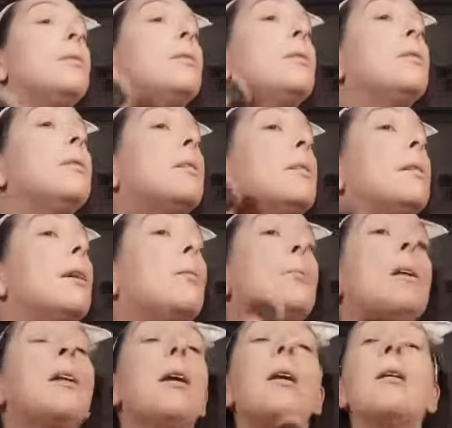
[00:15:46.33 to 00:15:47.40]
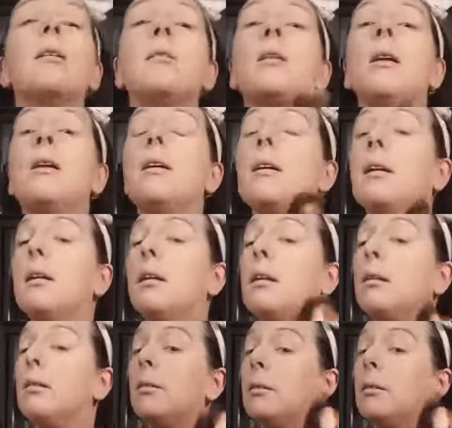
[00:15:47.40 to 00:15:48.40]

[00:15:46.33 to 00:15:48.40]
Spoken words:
and down my neck slightly.